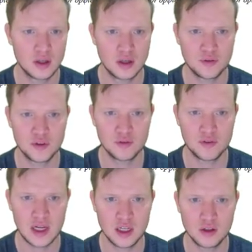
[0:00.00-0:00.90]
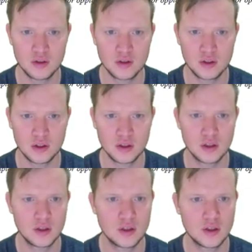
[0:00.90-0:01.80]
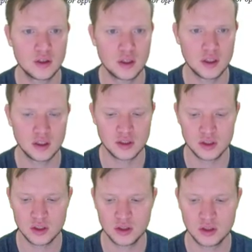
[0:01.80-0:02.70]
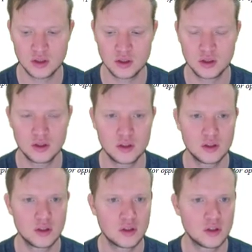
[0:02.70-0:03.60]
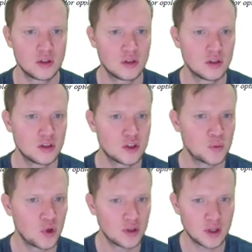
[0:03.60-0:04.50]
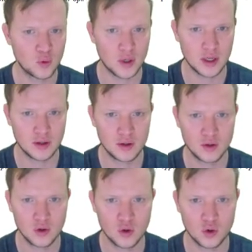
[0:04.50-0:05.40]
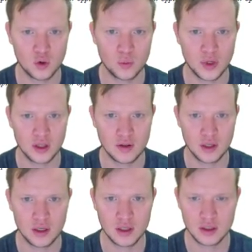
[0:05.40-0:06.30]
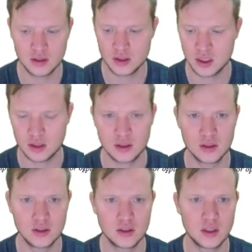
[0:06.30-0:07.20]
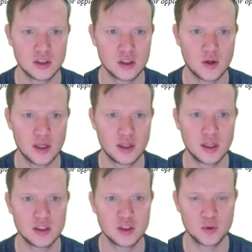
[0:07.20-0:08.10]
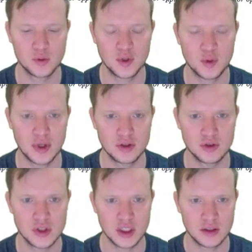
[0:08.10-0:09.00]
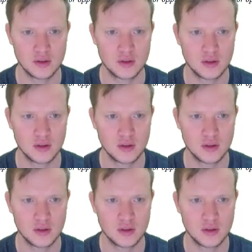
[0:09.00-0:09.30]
if the value is smaller than 1 or bigger than 10. Okay, so our indexes will be 1 to 10.